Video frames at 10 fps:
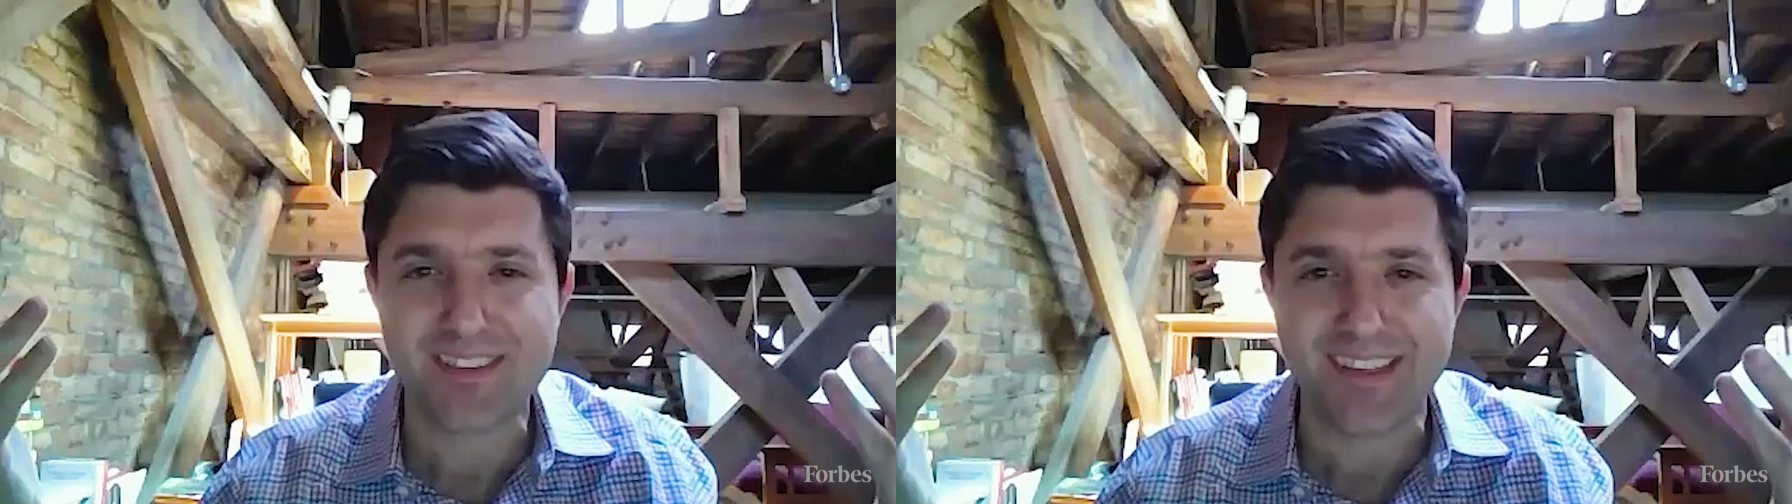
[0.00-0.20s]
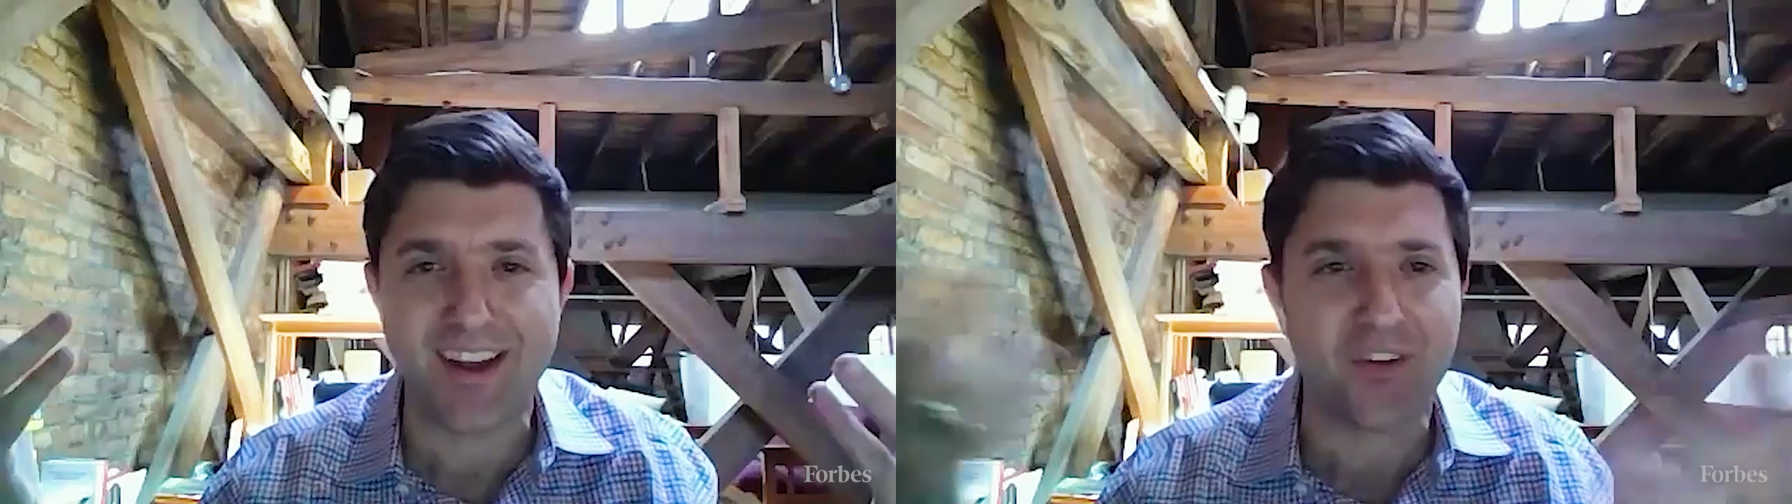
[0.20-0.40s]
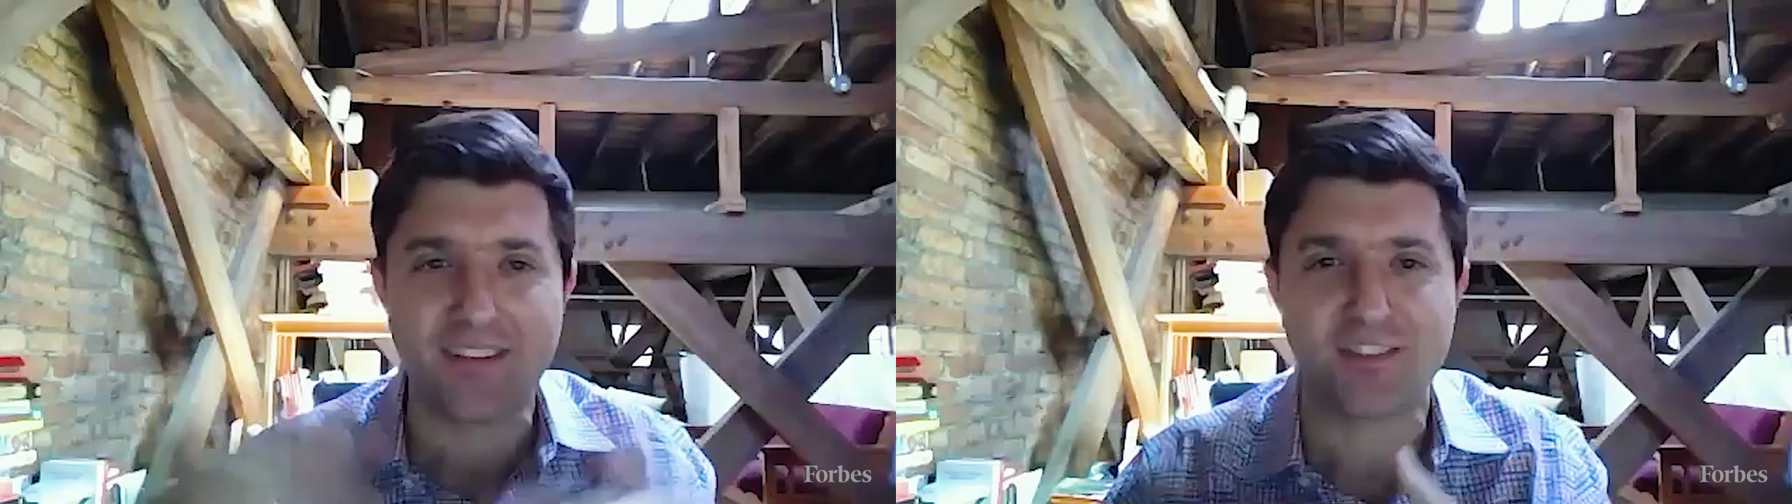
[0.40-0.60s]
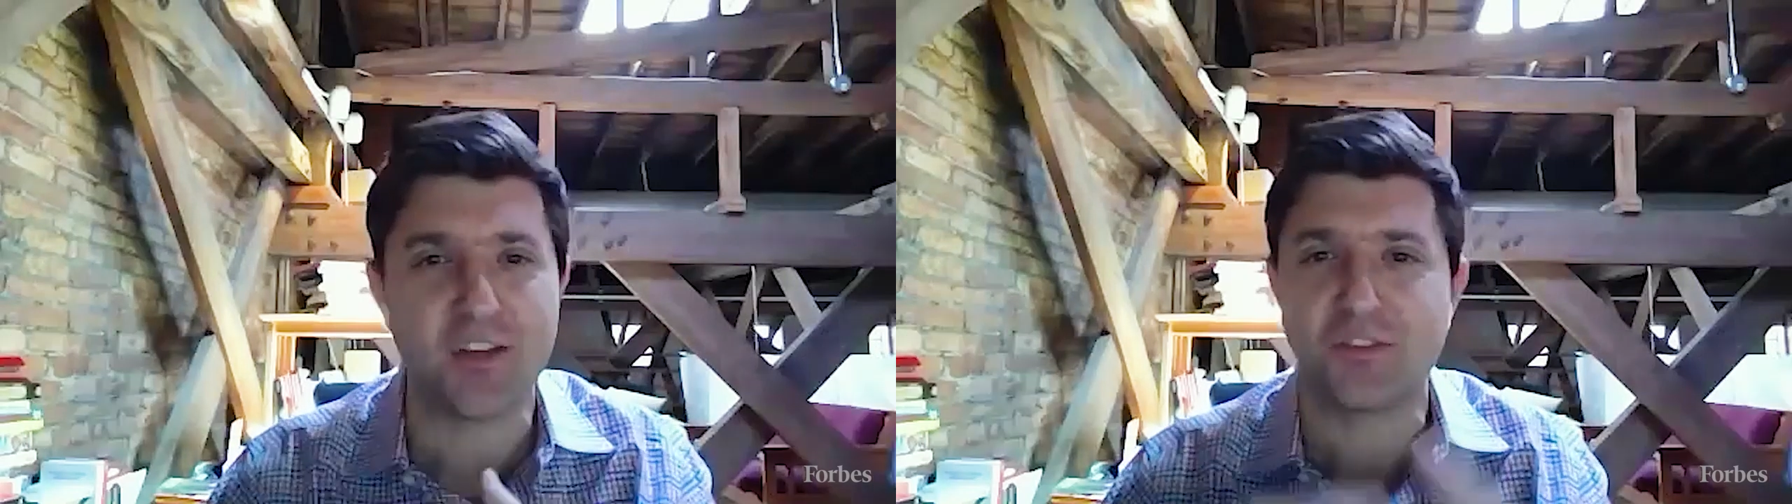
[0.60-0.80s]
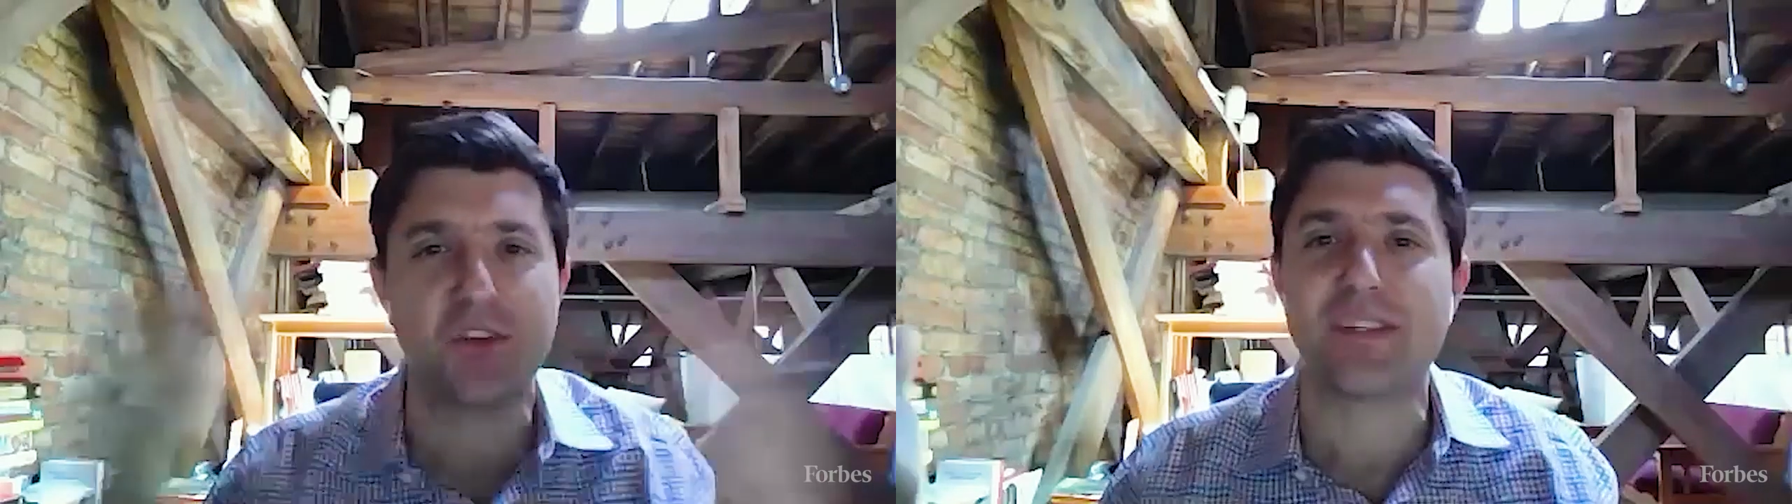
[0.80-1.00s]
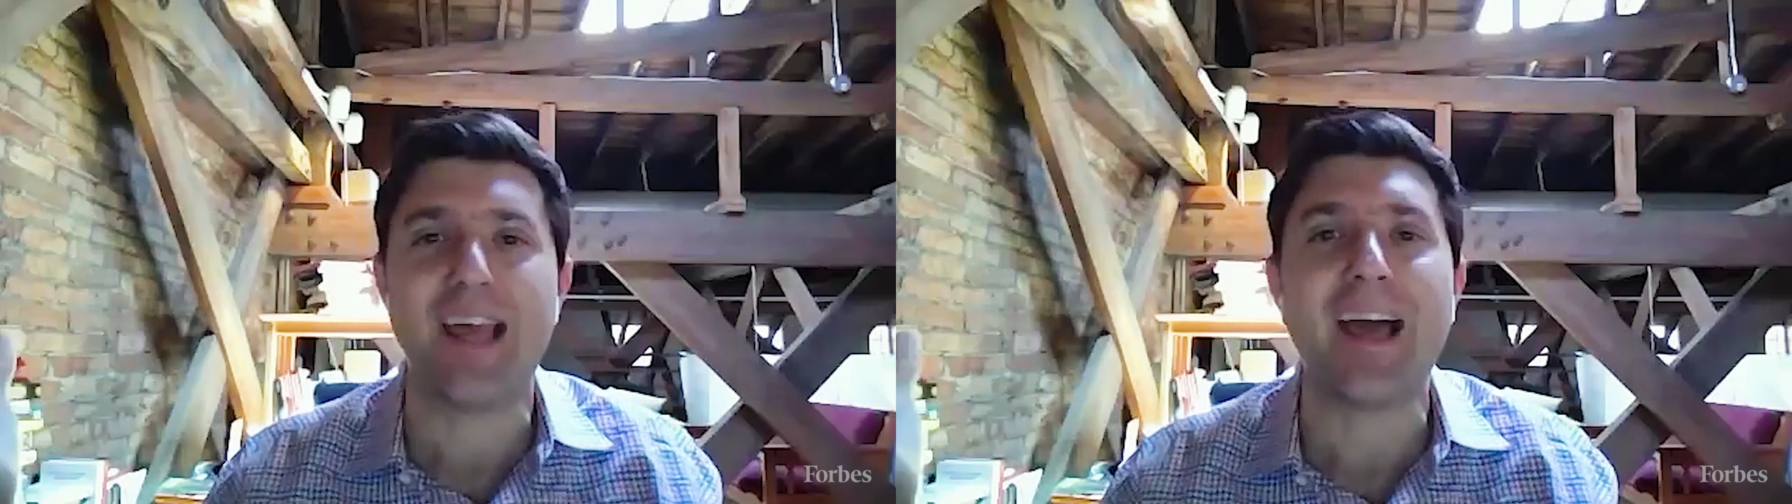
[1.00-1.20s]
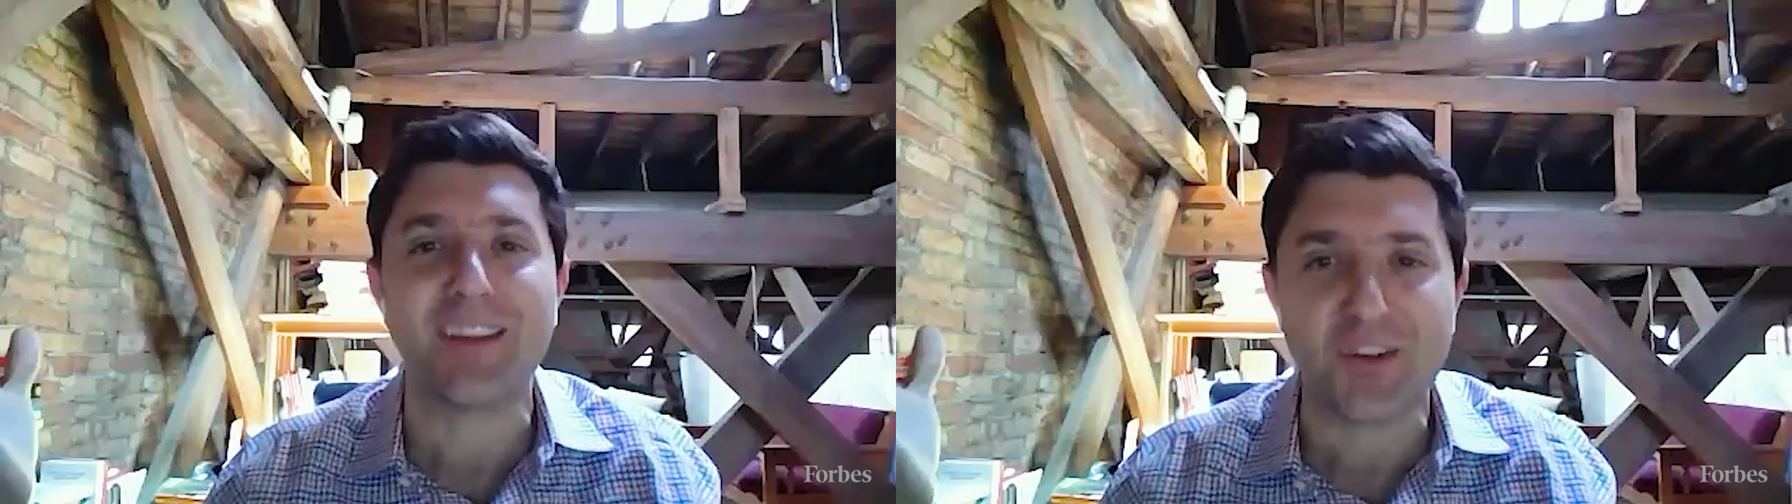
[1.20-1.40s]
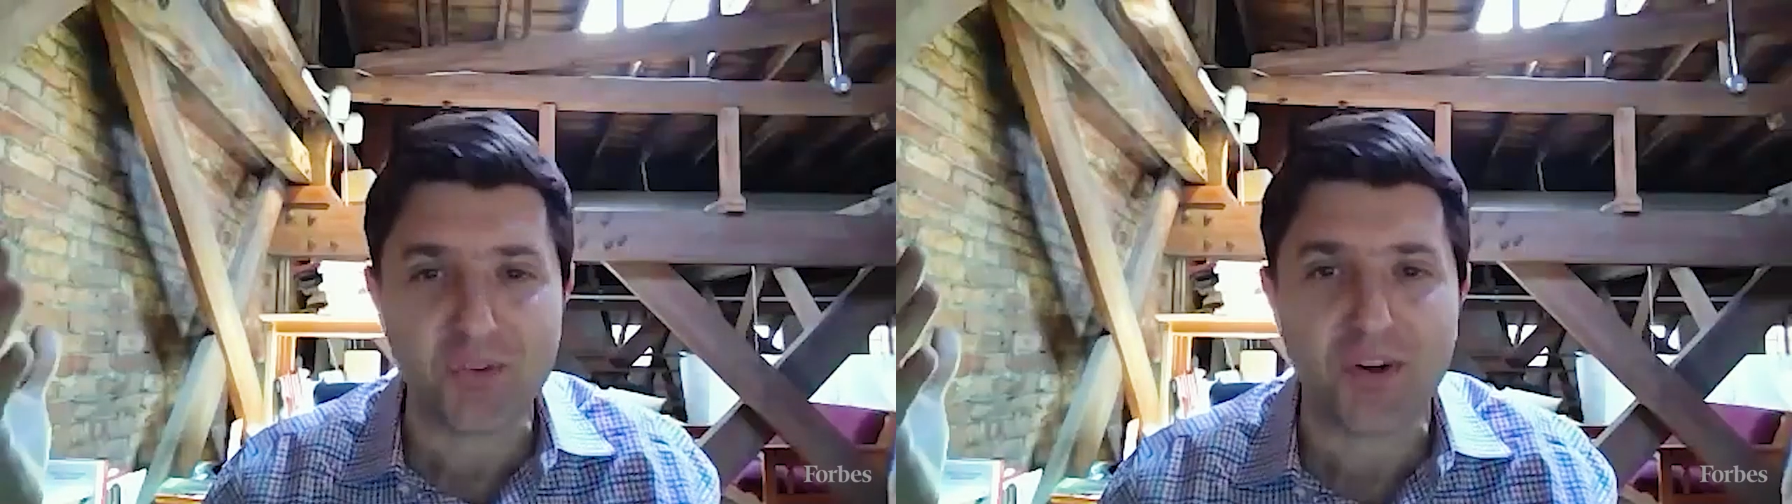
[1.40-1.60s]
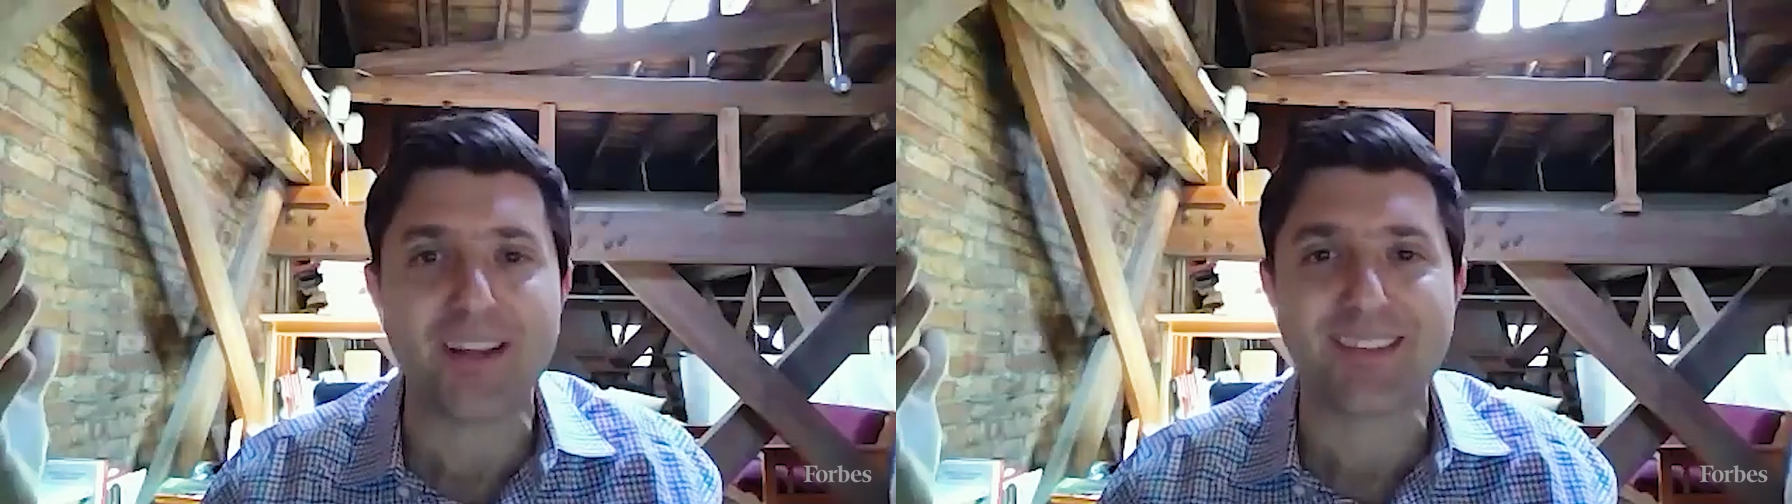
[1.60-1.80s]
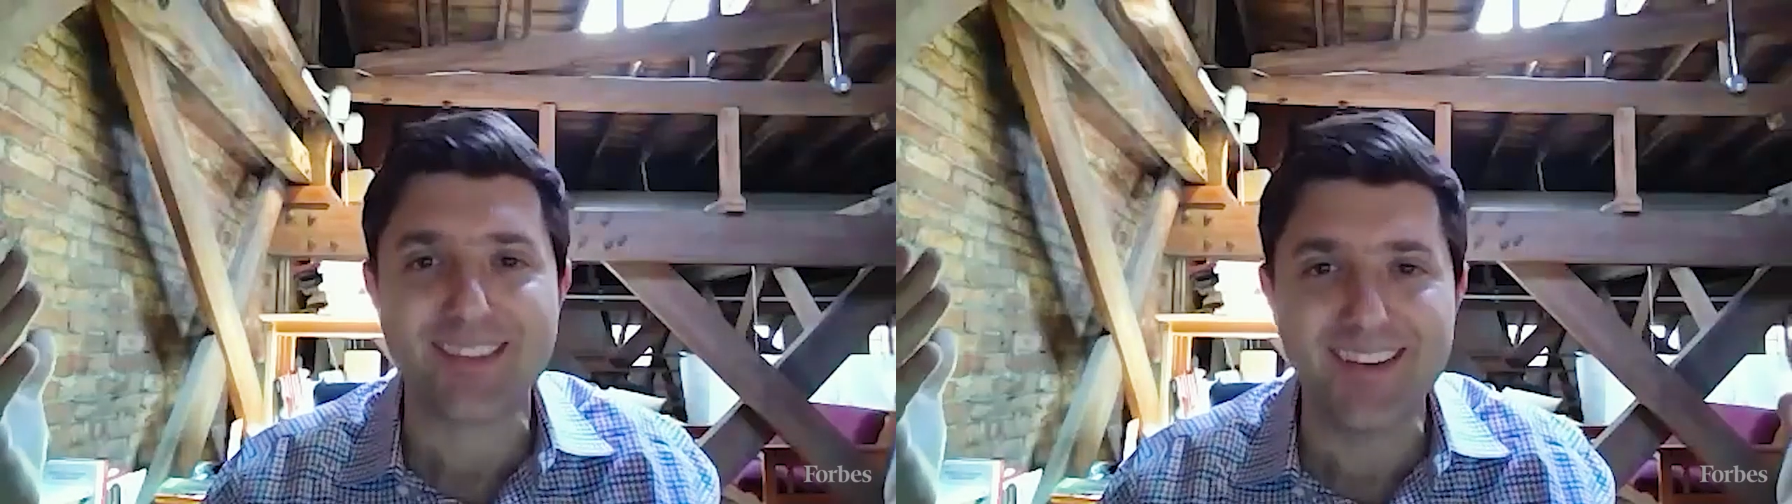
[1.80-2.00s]
You know, right? There's no technical
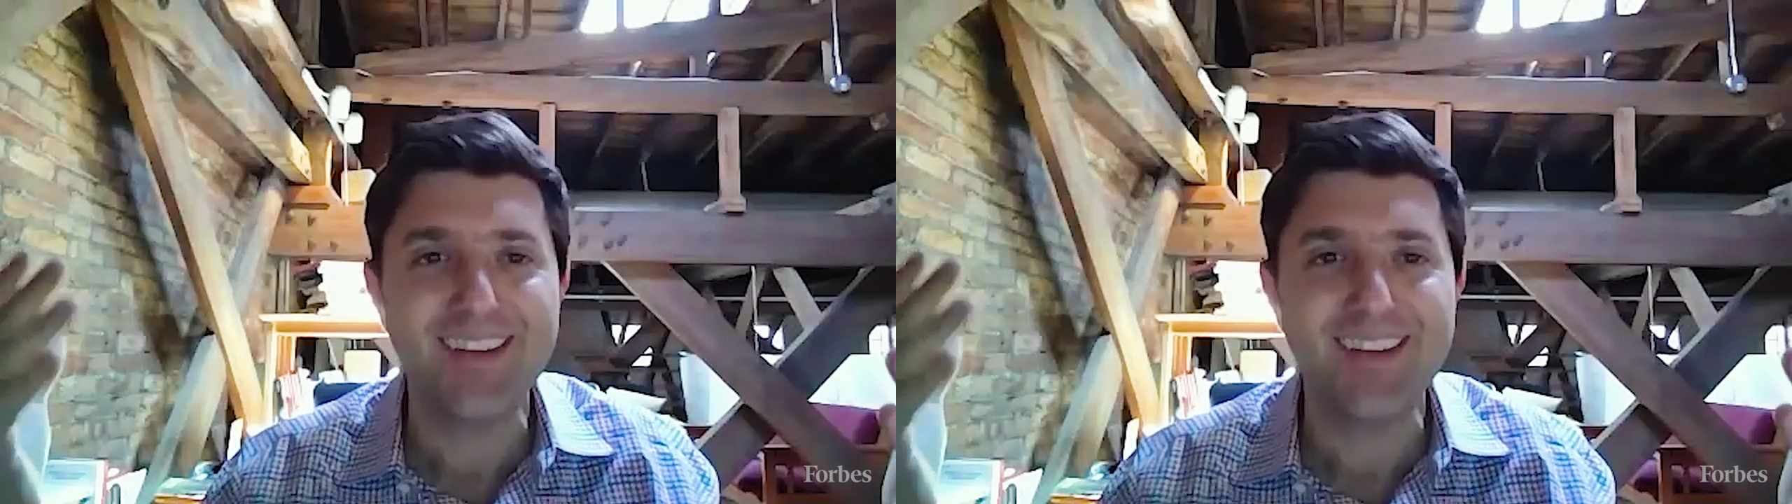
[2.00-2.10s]
risk